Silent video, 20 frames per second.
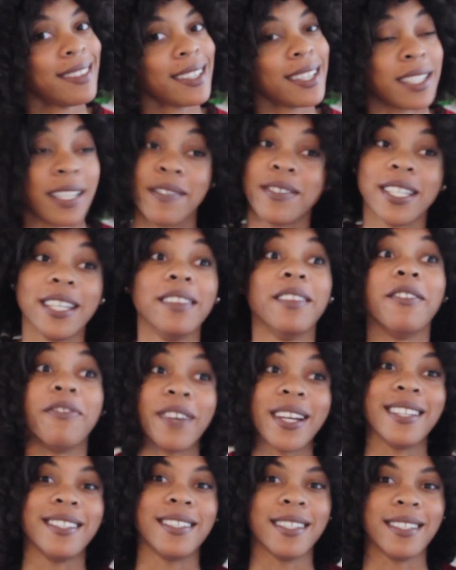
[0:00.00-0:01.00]
because I've seen the
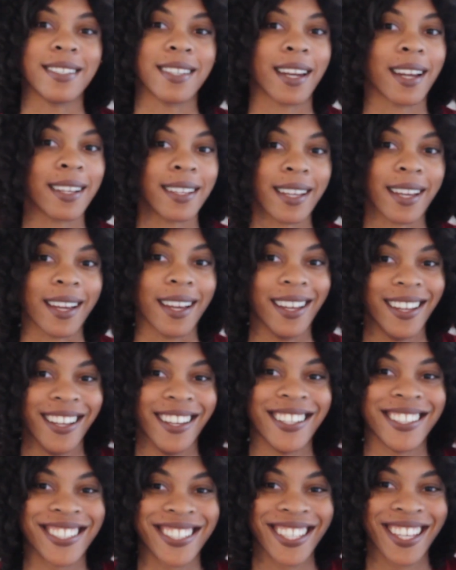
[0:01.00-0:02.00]
faces that I
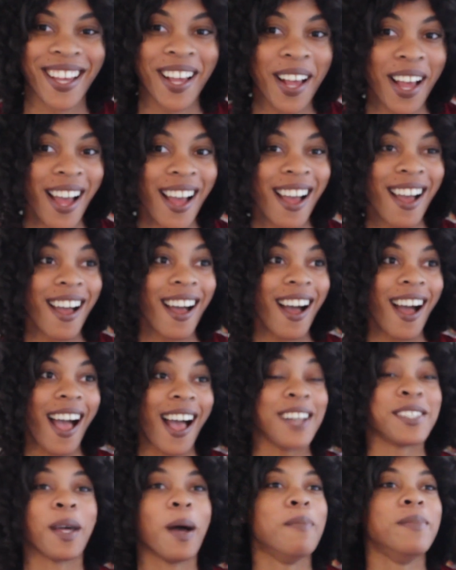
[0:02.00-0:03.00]
get
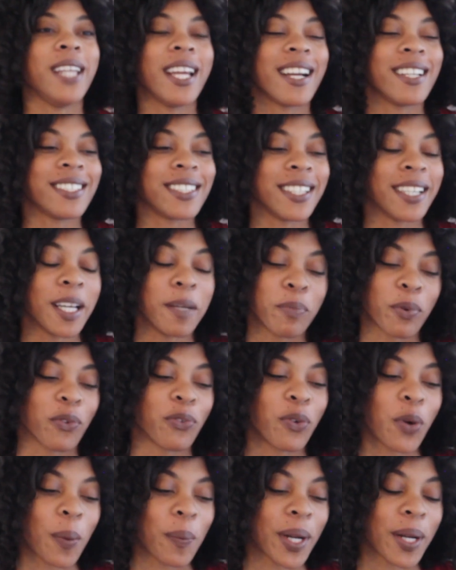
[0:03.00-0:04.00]
as I'm dancing and
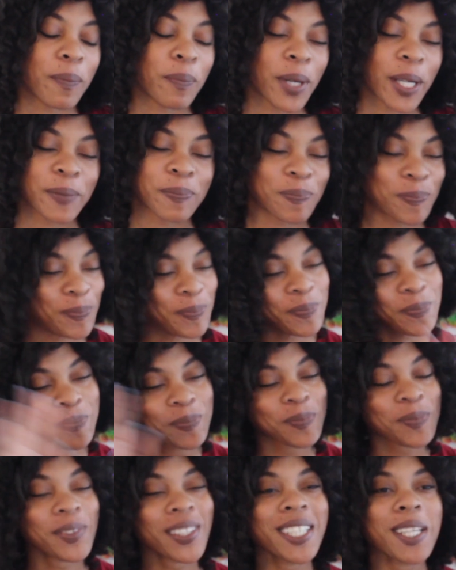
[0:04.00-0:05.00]
performing. But
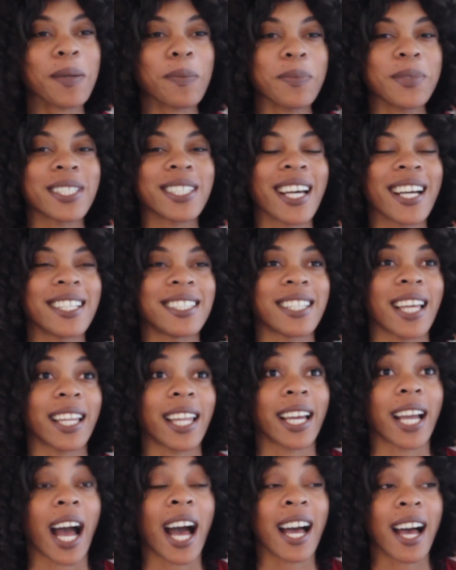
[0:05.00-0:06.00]
besides
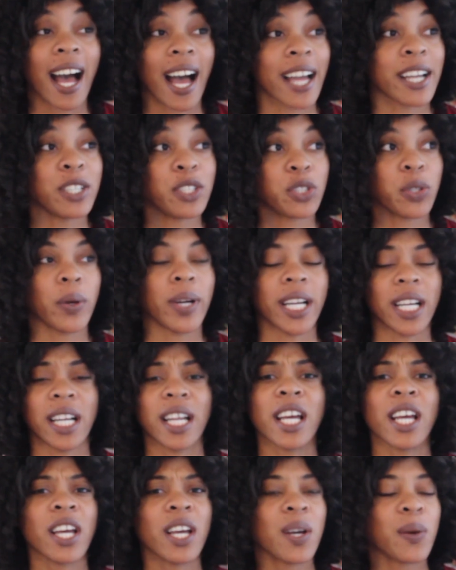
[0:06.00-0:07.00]
that, like, I enjoy
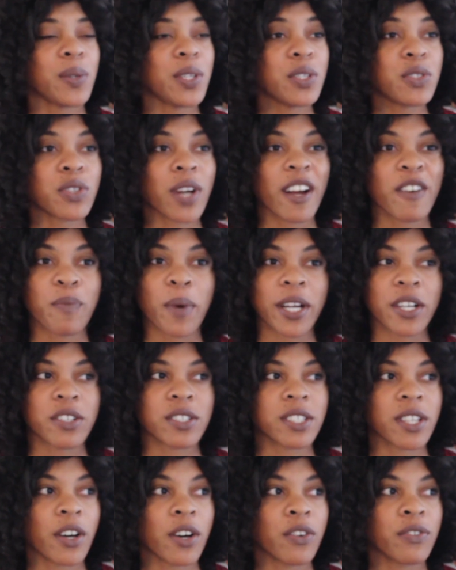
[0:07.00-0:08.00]
it. When you drive by
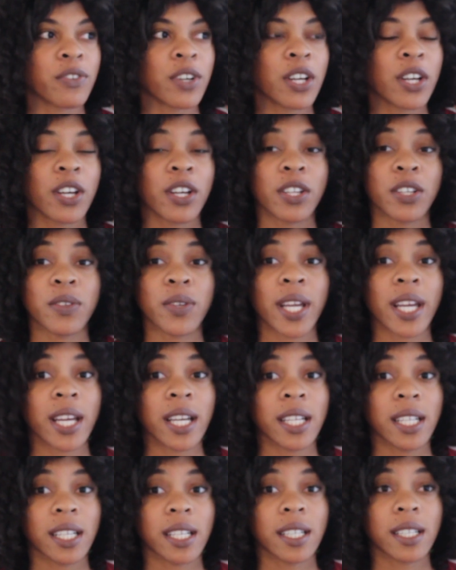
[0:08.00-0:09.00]
yourself, you
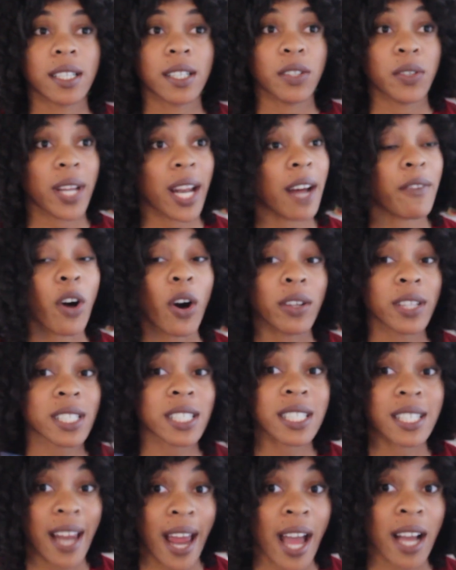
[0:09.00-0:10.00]
can have all the
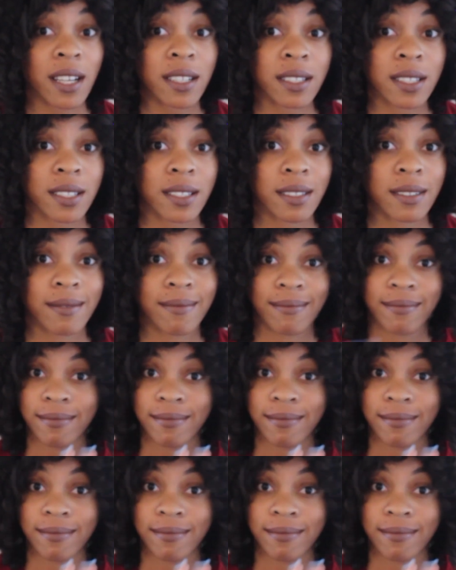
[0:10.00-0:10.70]
snacks,